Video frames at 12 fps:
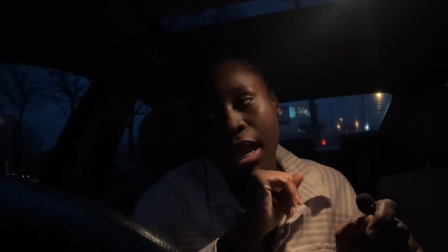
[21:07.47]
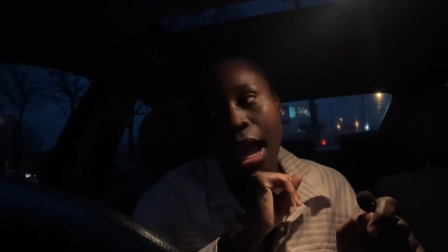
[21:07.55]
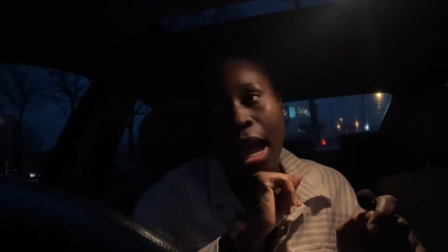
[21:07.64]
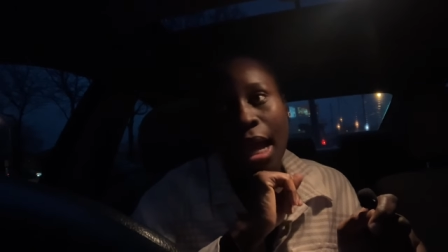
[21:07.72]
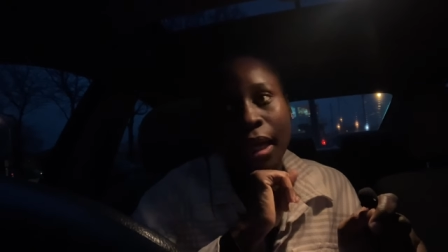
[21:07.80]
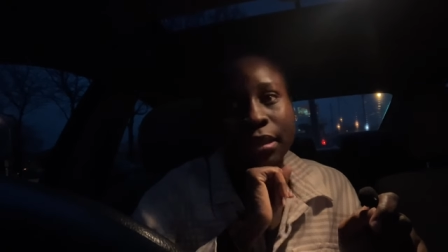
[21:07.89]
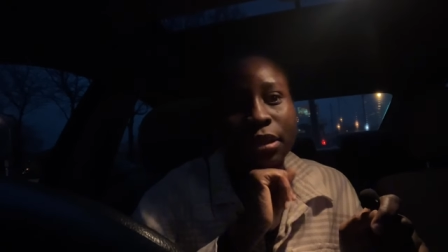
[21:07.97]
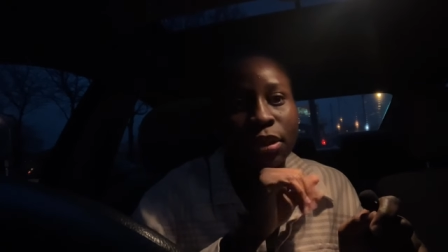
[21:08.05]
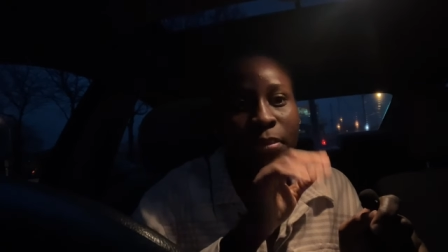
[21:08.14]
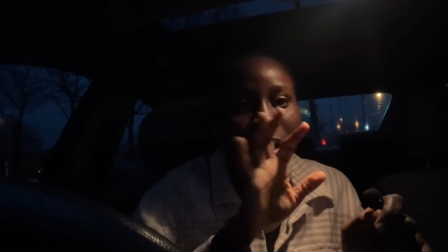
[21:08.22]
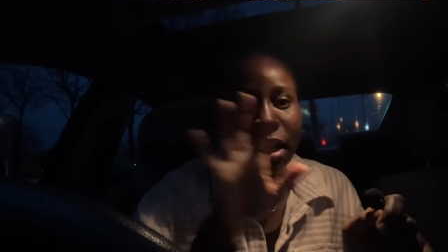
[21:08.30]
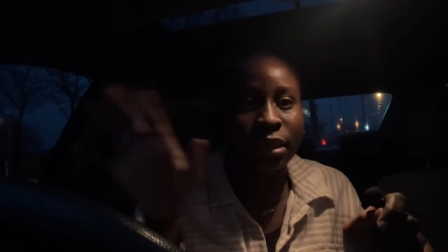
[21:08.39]
and
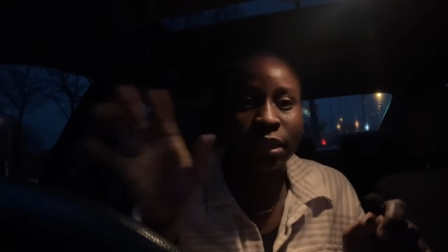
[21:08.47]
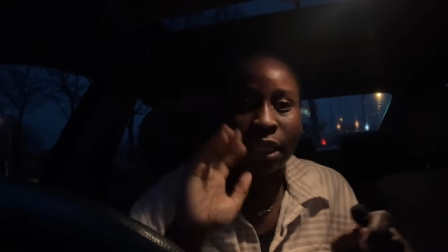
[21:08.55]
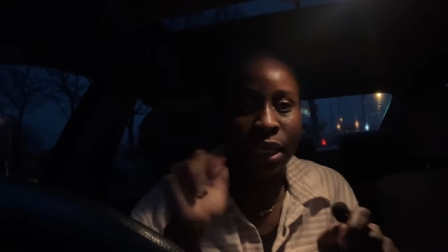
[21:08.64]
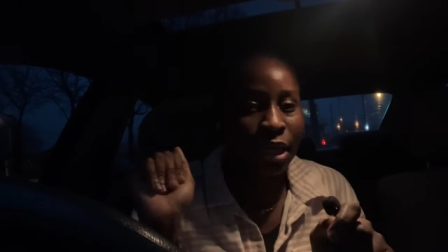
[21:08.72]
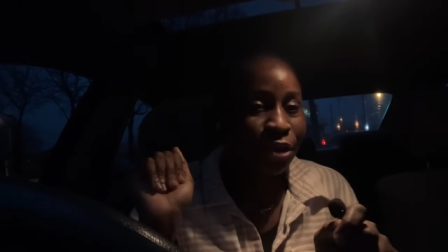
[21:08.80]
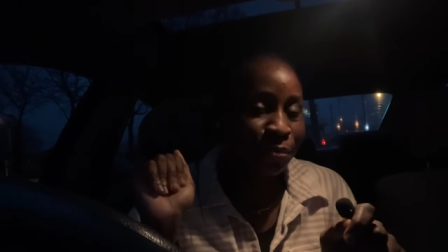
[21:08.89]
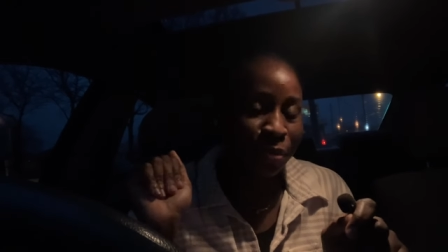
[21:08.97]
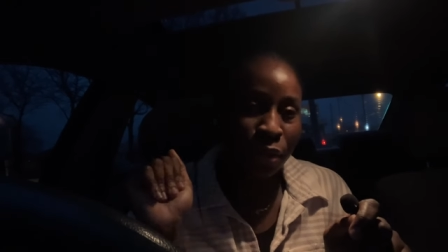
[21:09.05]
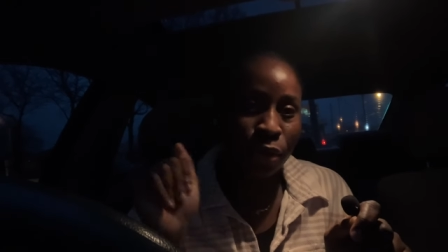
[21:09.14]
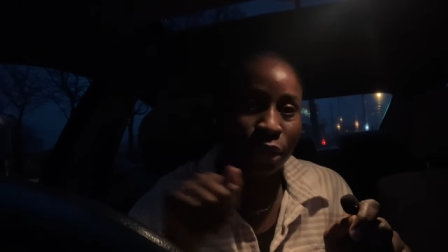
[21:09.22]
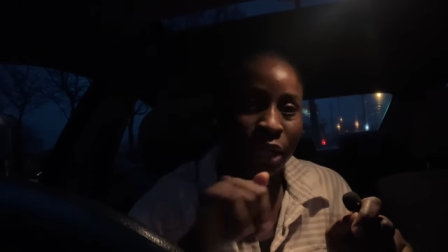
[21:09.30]
some candy, and that would be all.